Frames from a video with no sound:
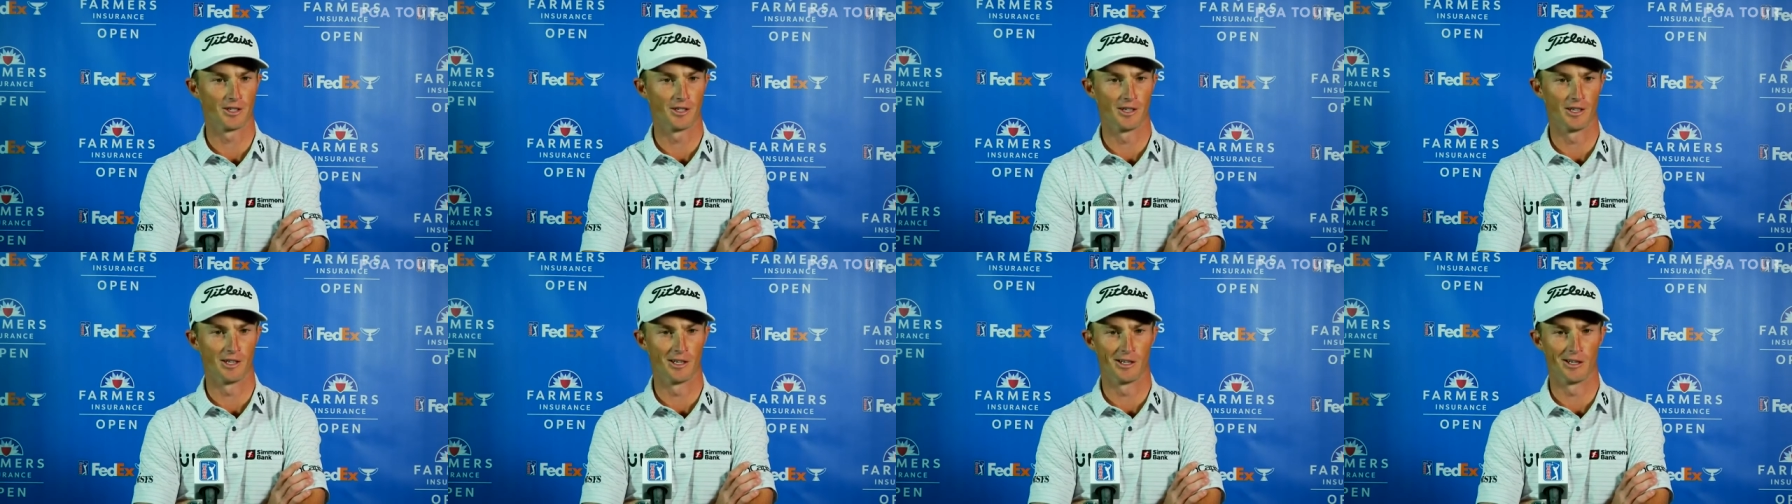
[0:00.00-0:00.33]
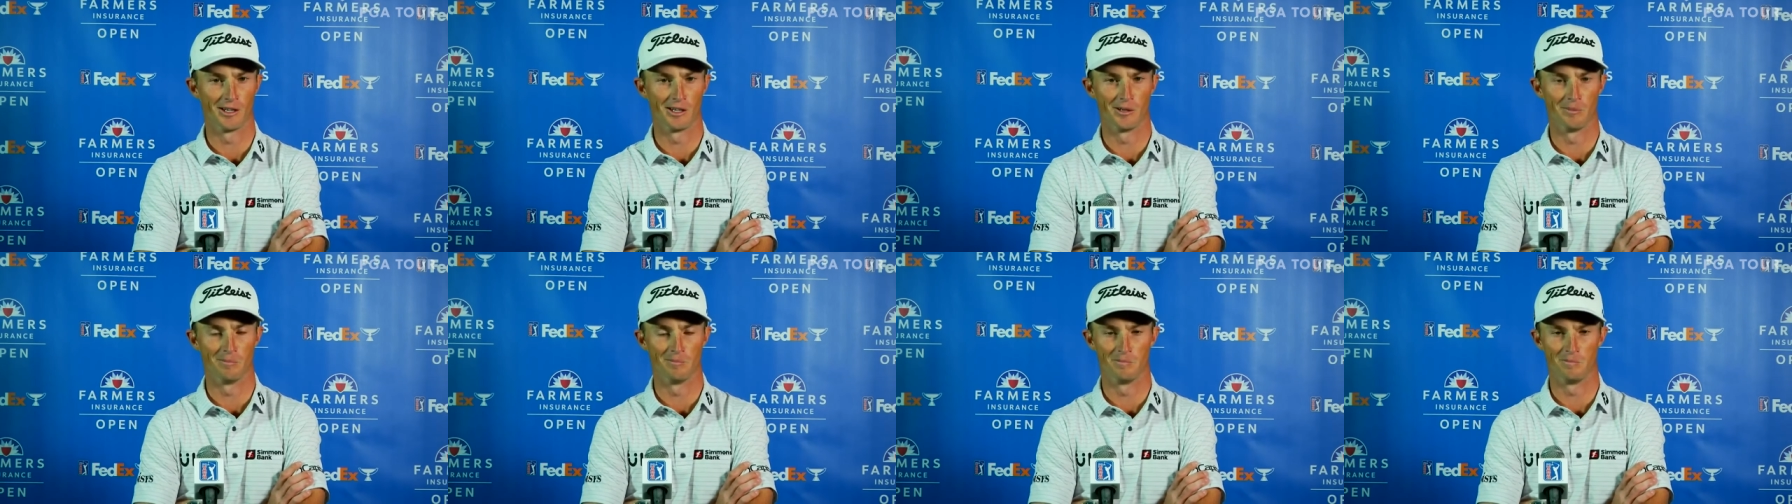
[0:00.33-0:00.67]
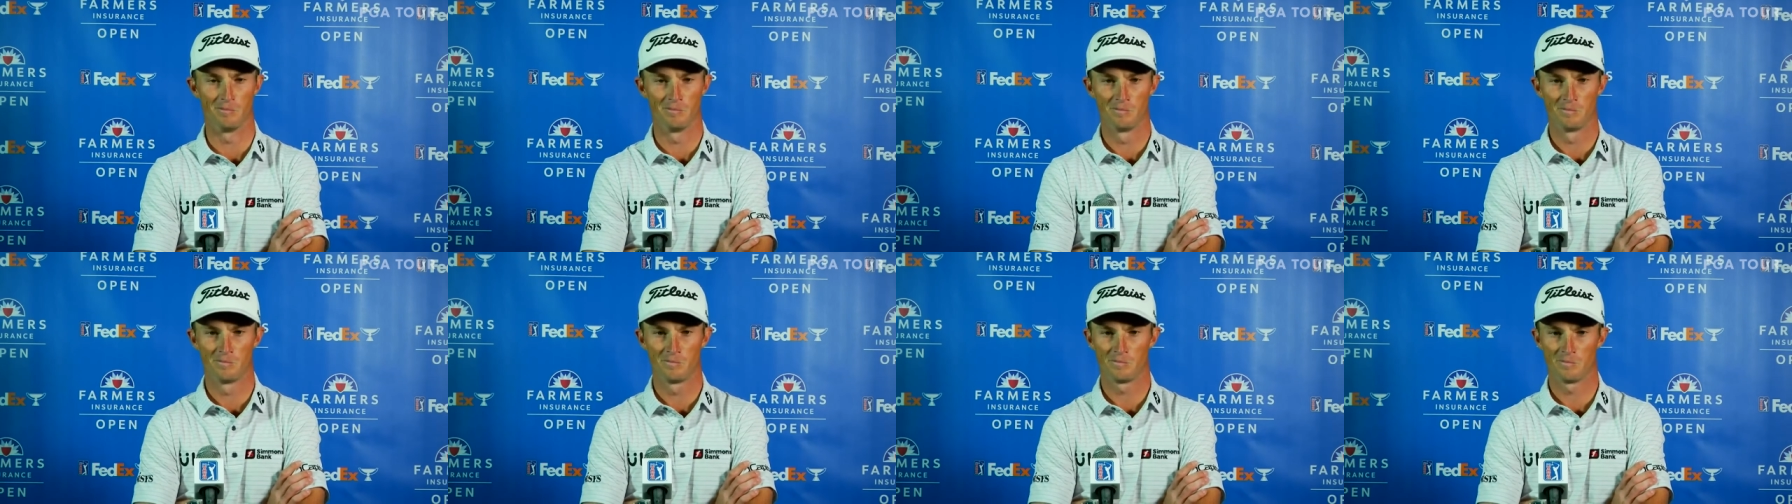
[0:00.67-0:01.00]
Um,
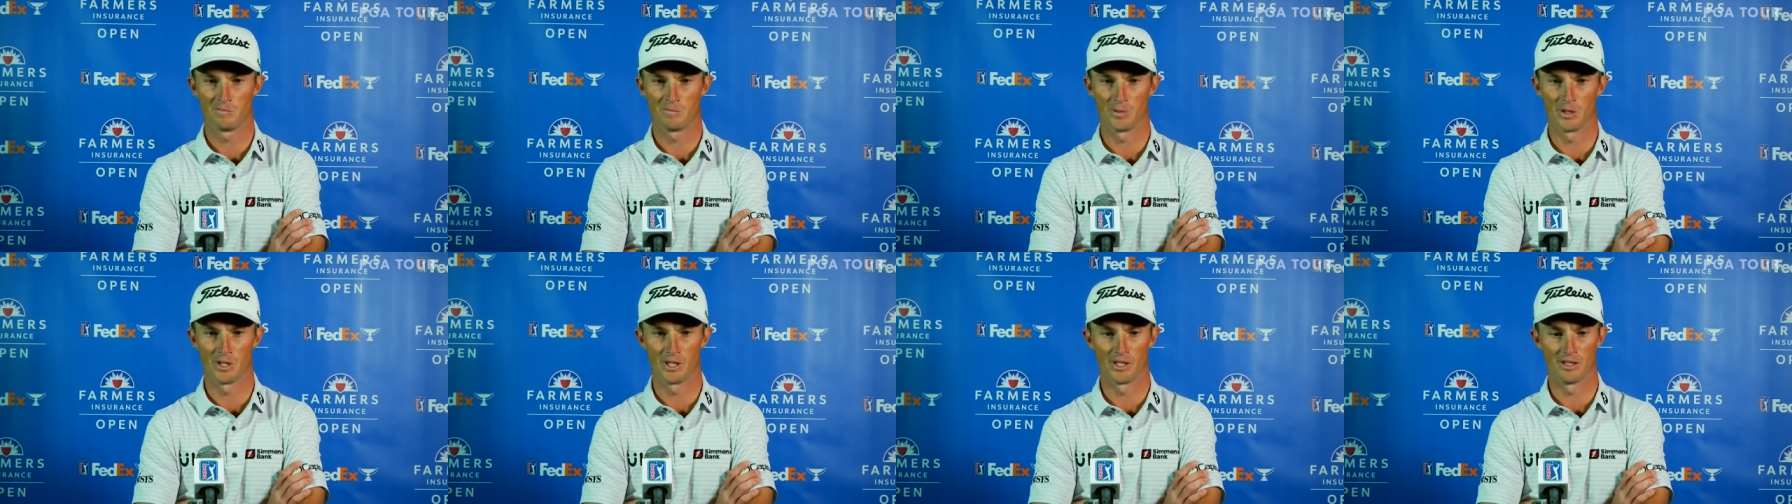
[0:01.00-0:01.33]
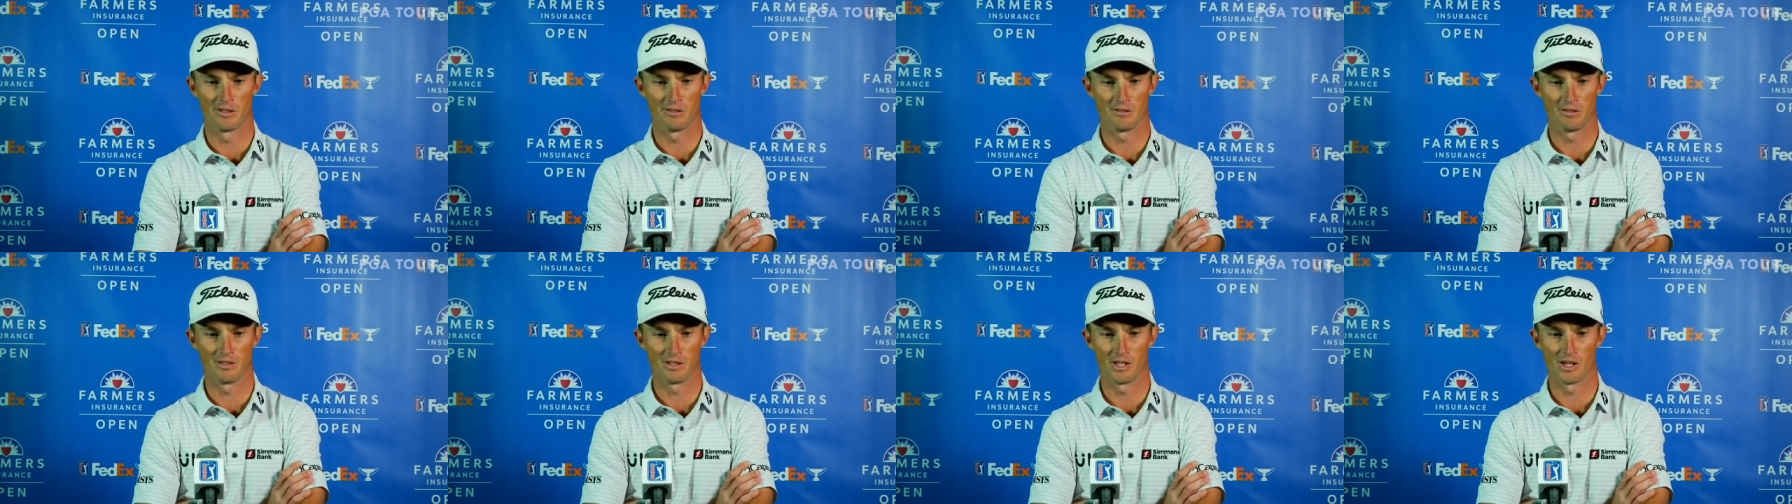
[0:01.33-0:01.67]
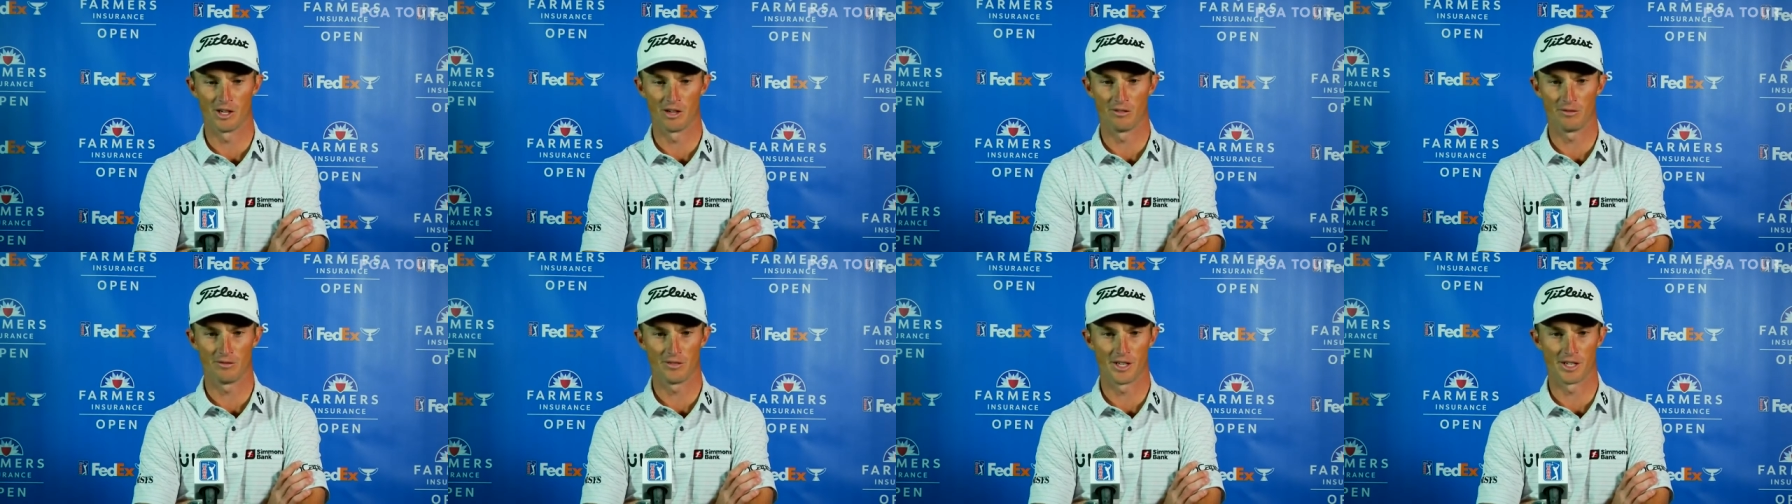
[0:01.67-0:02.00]
but you
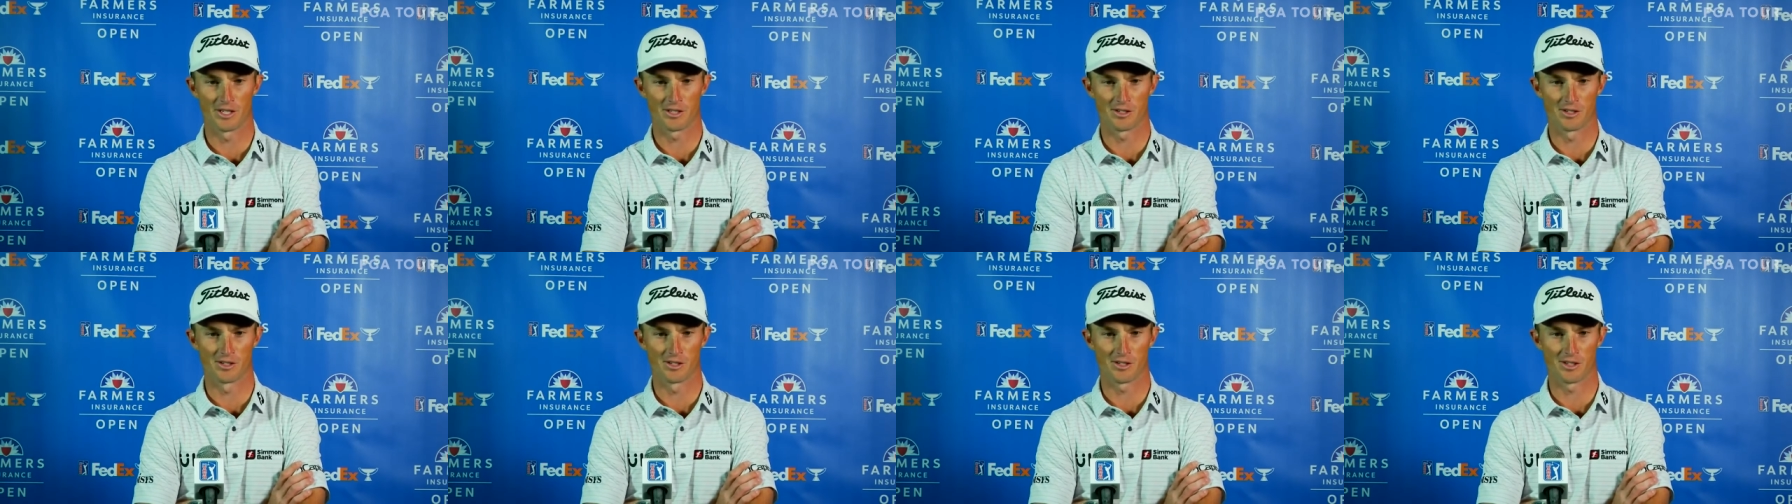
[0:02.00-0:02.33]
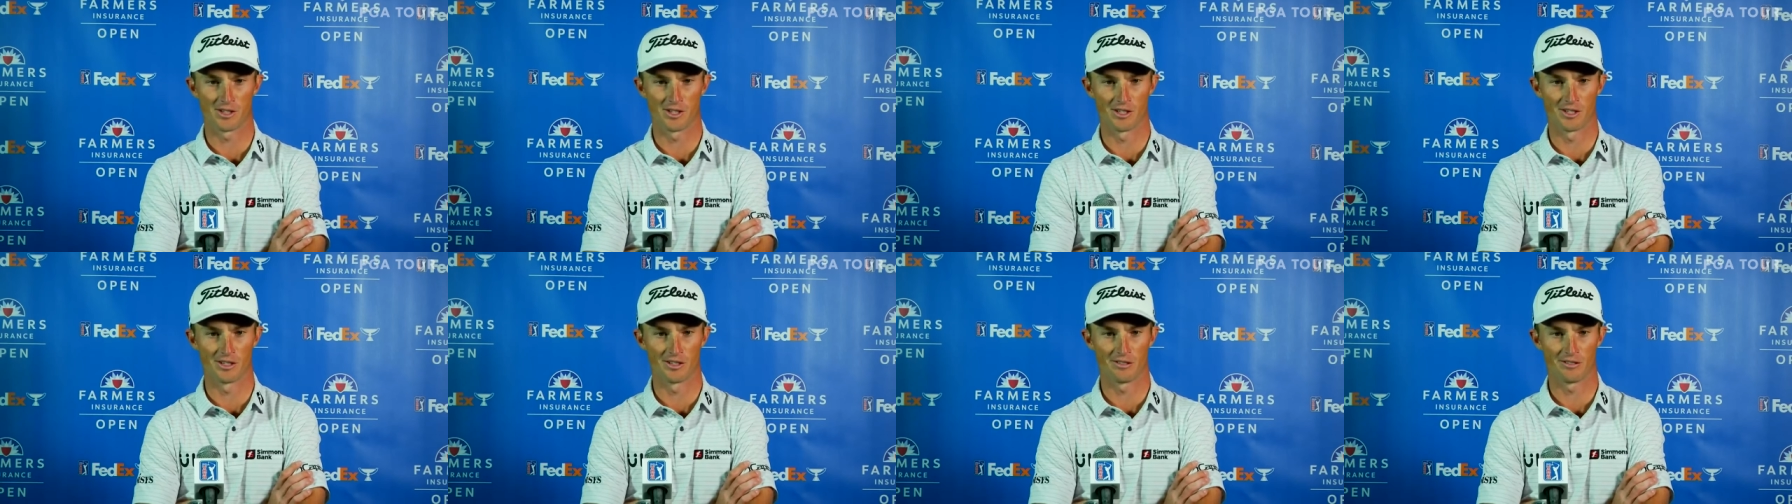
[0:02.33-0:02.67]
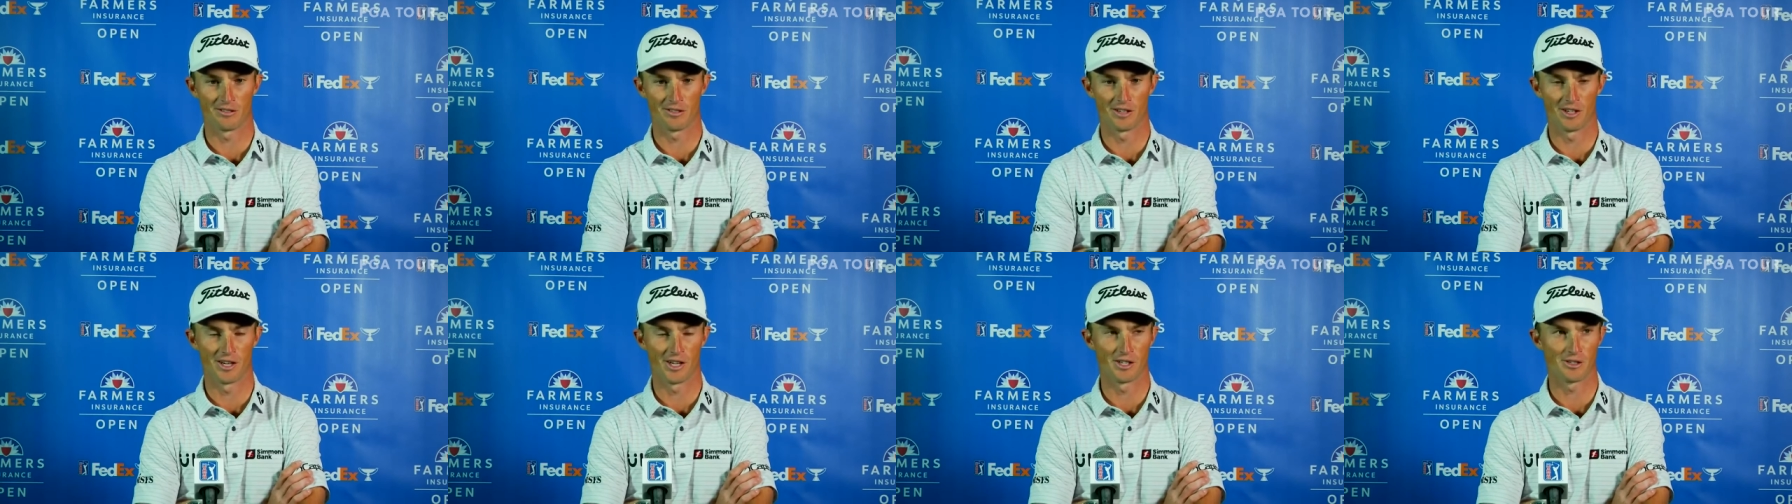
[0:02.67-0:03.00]
know, that's just the,
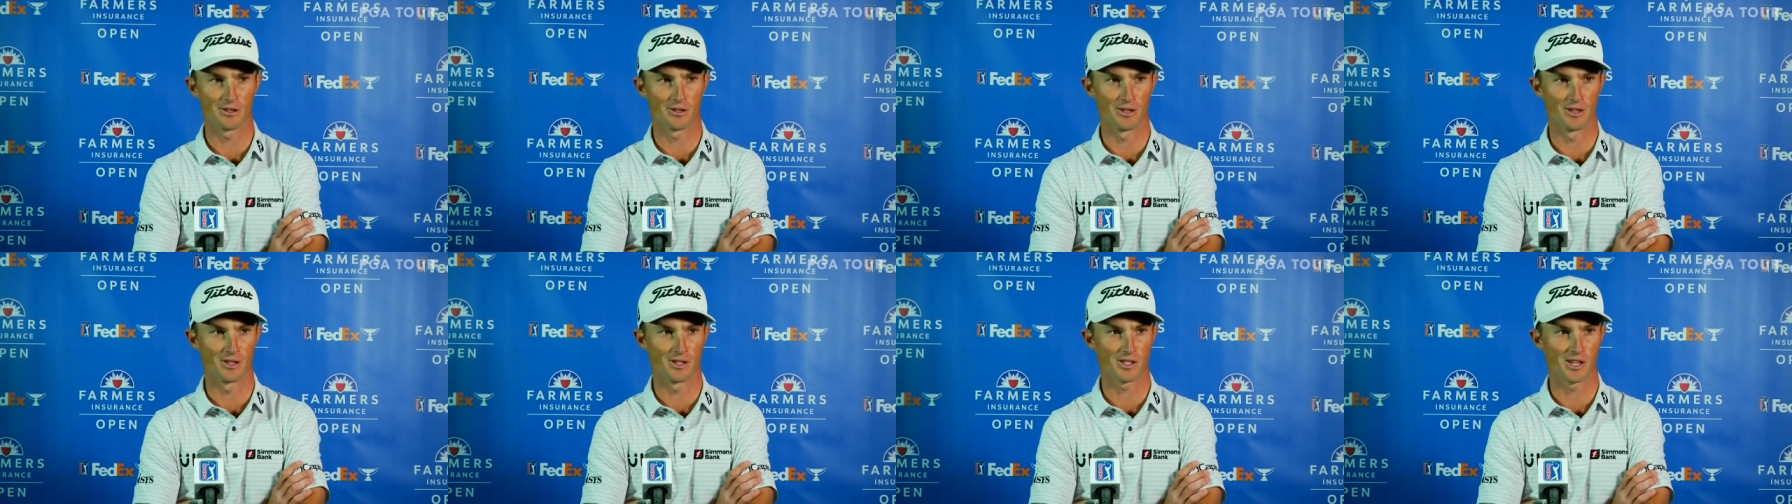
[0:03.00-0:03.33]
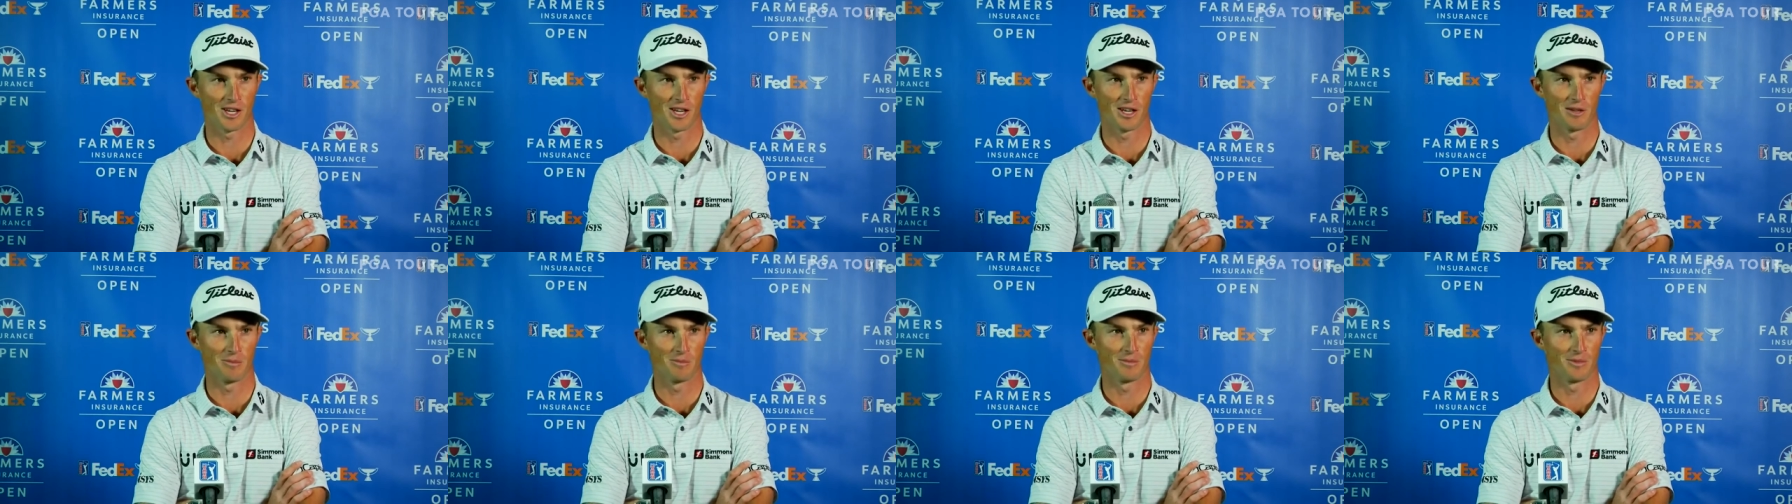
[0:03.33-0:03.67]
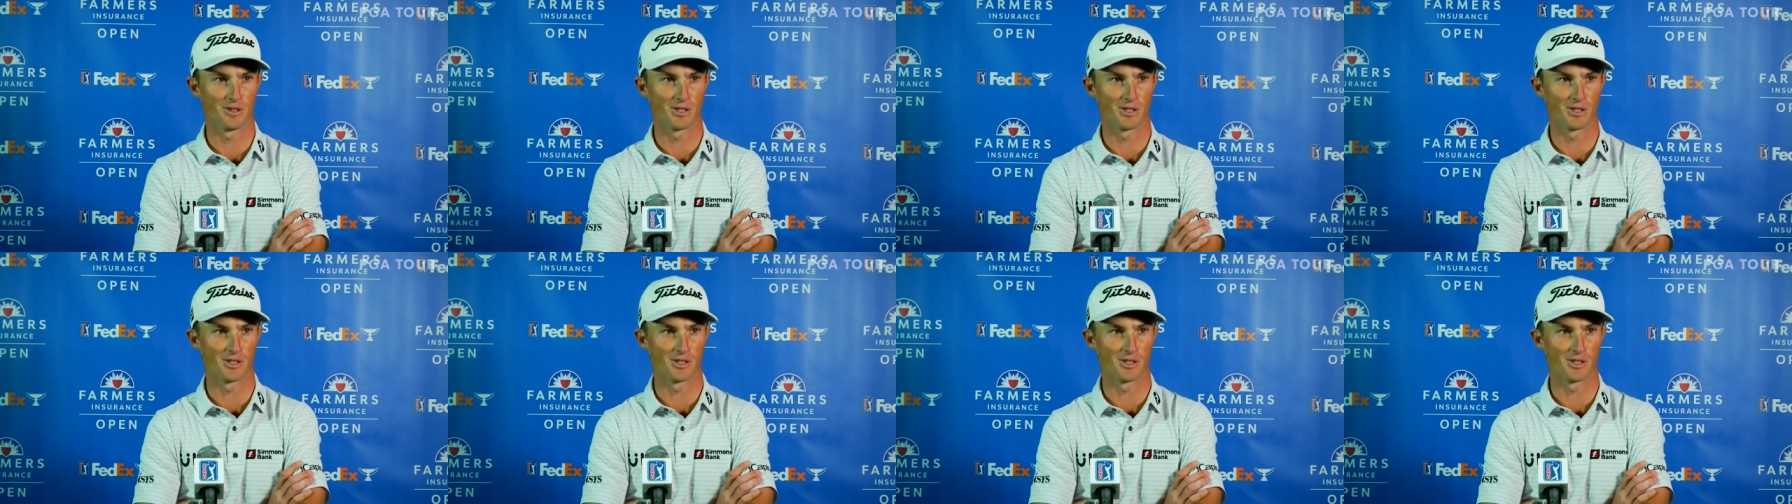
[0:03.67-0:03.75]
the nature of this game.